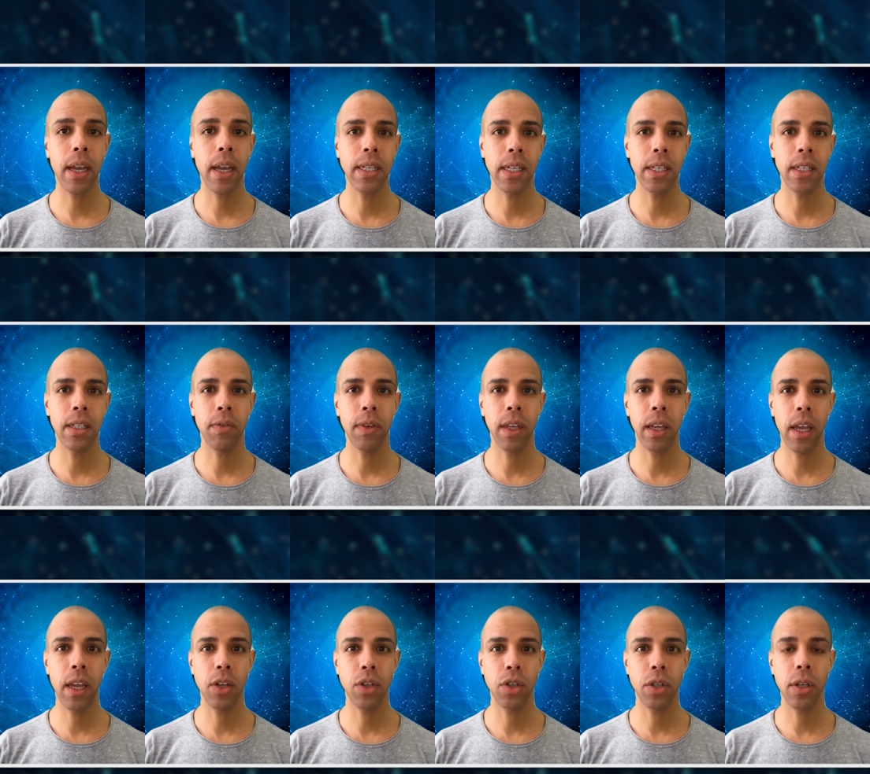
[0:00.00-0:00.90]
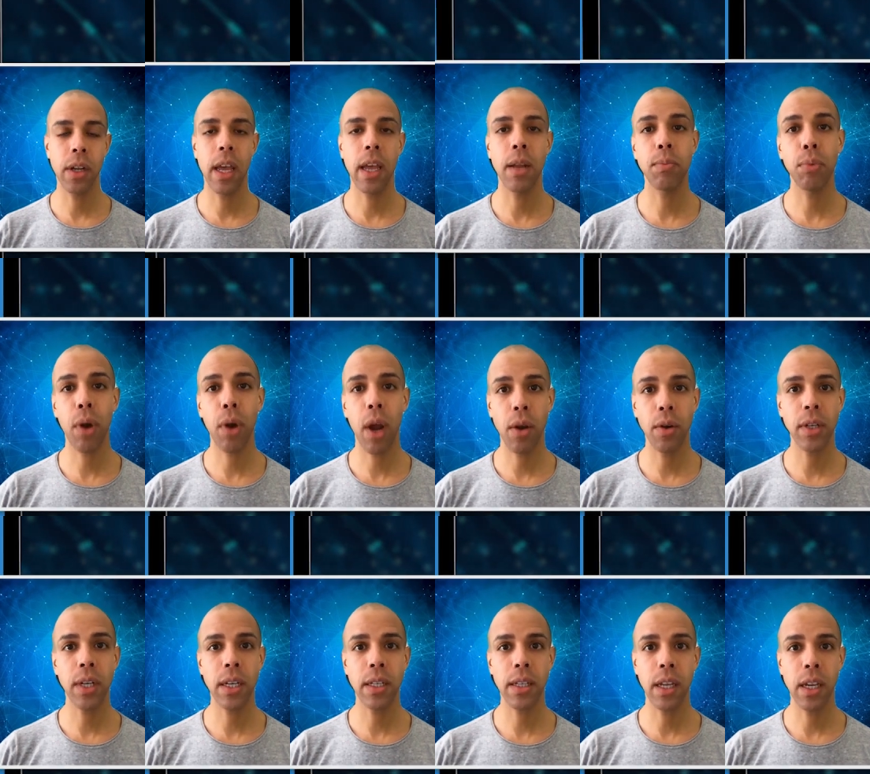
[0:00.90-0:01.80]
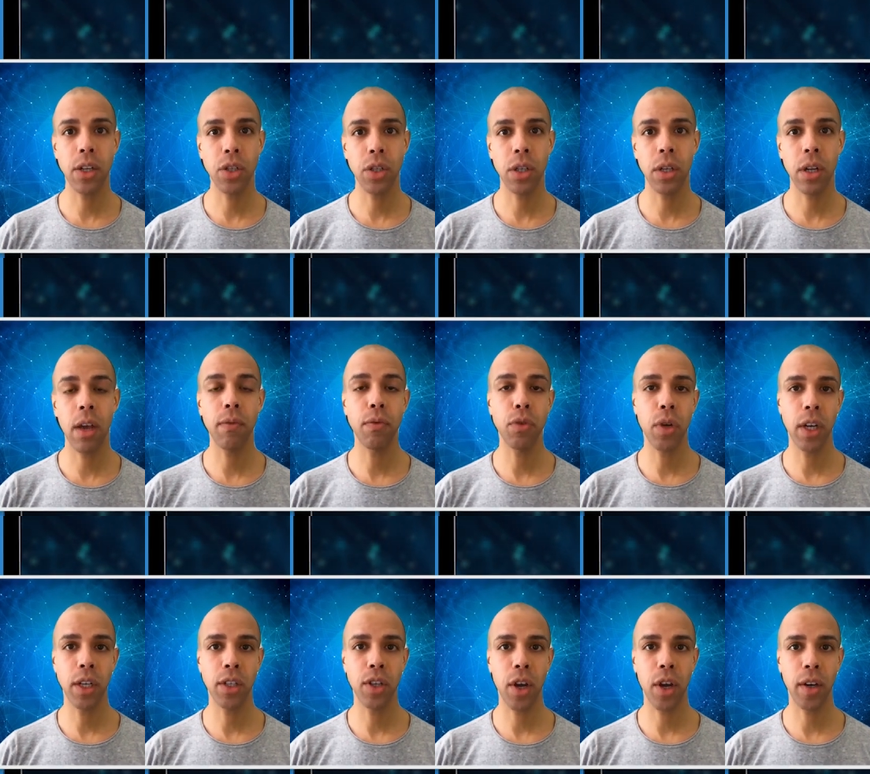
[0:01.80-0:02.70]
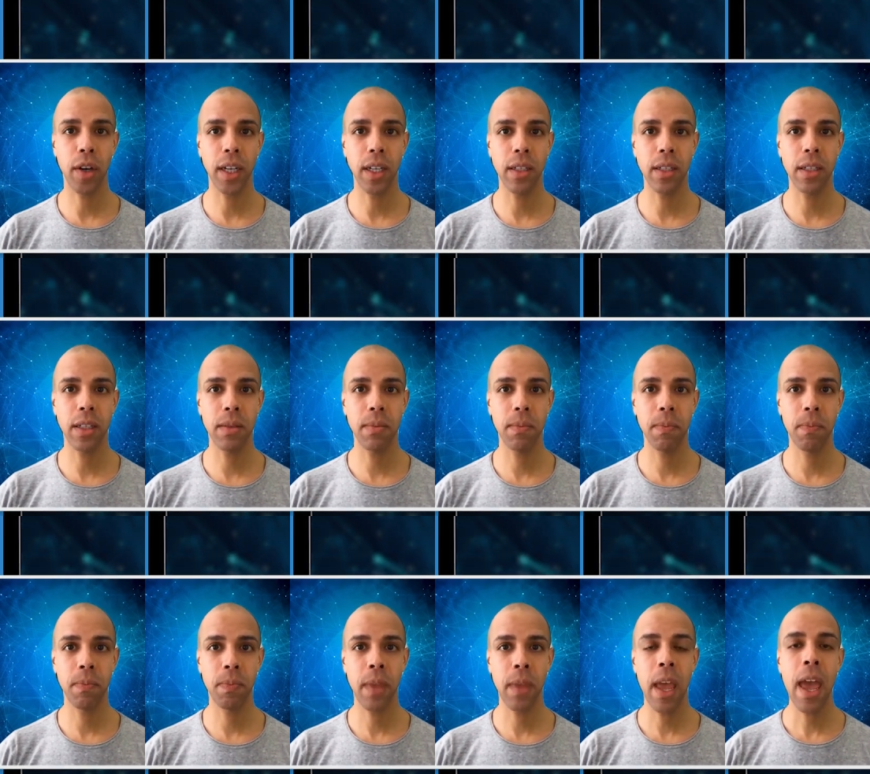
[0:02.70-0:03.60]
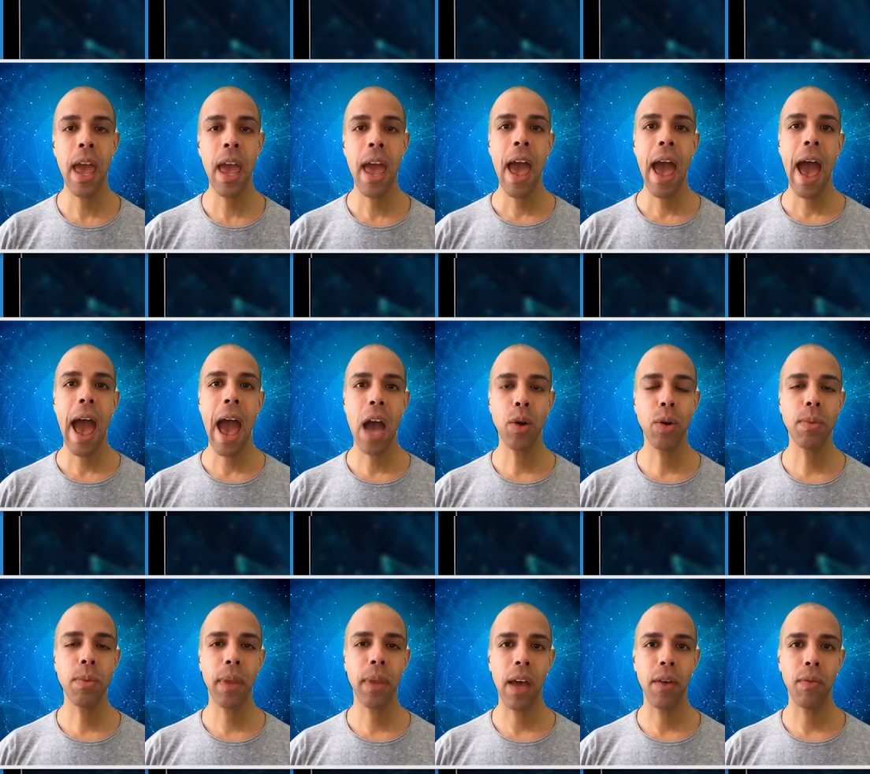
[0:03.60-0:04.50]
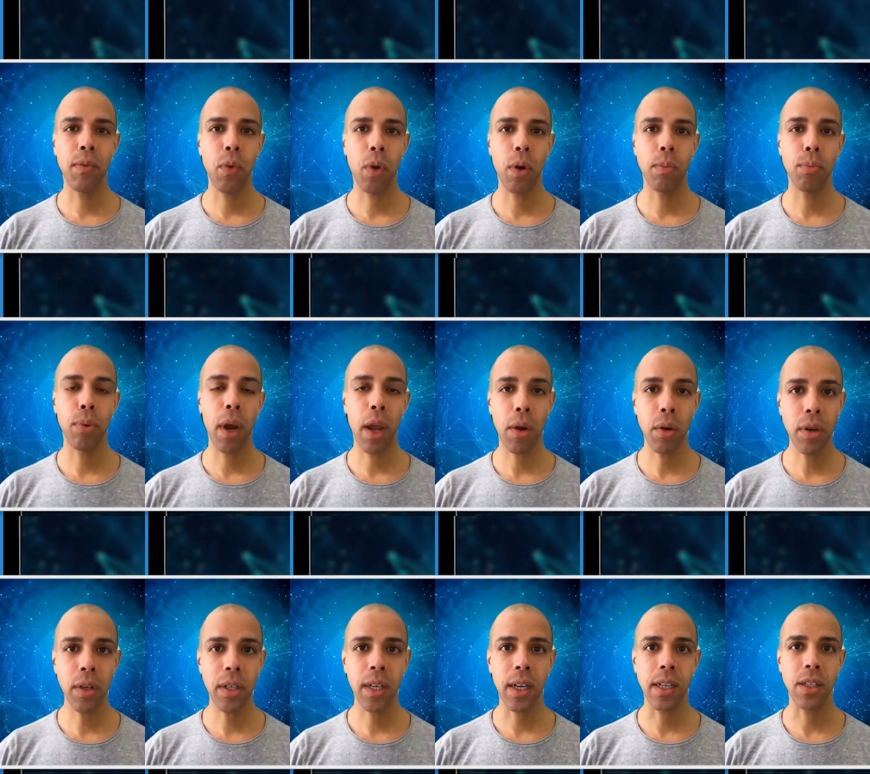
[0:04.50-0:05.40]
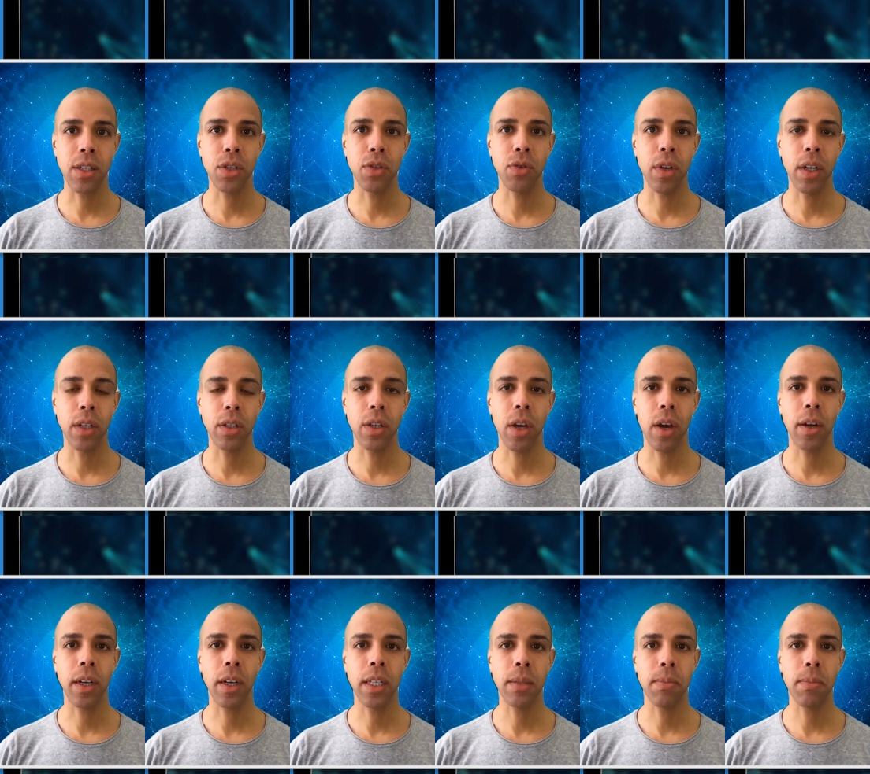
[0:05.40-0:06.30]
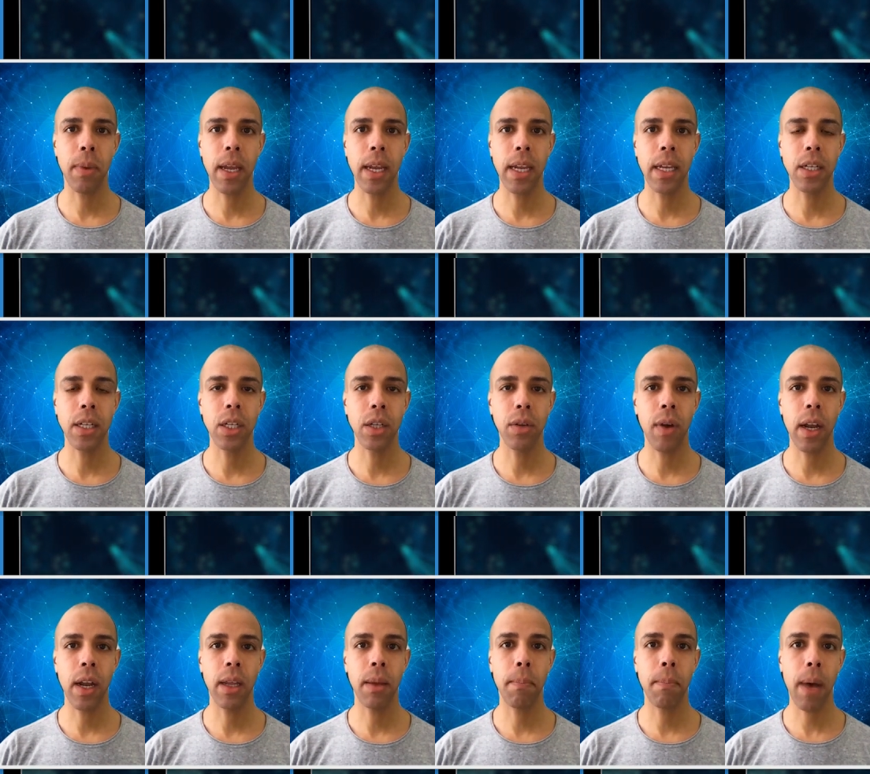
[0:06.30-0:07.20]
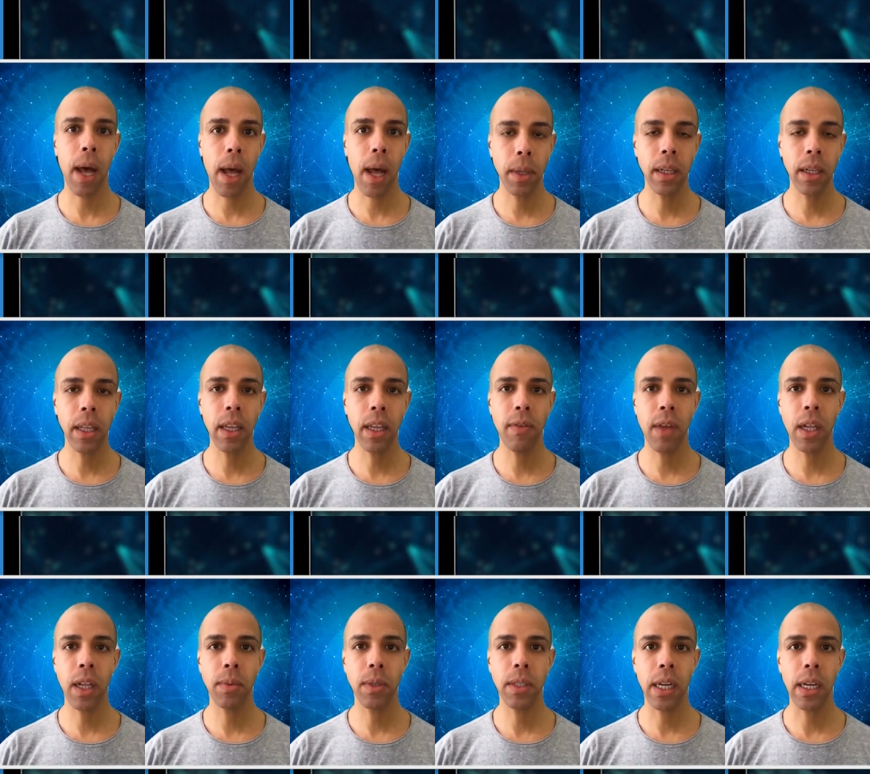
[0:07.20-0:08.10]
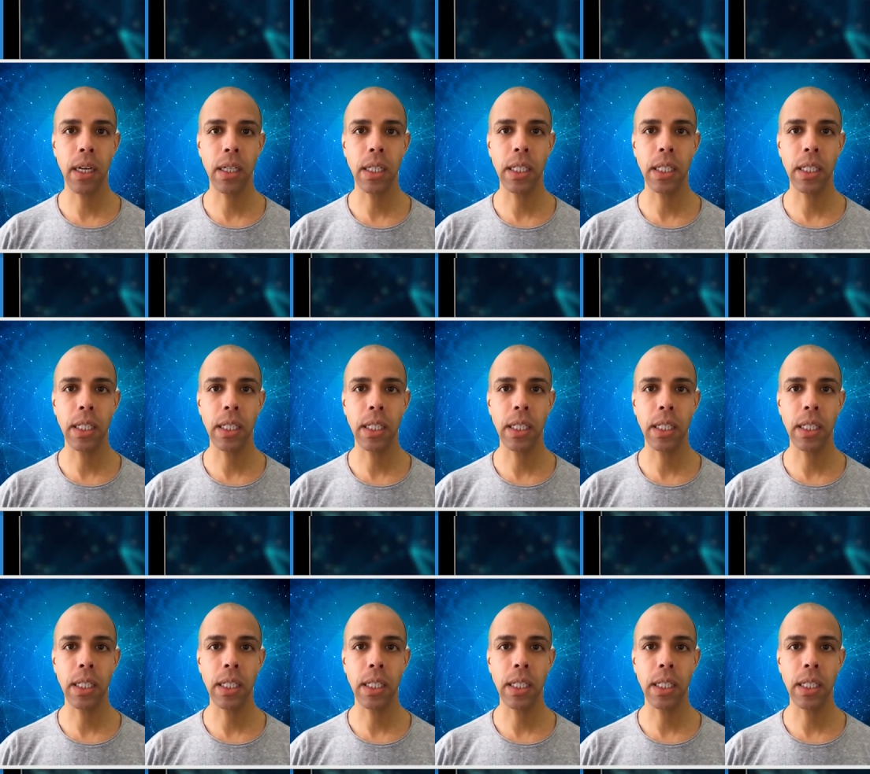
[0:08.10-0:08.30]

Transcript: identification and prioritization of drug targets. Our platform prioritizes drug targets by integrating publicly available data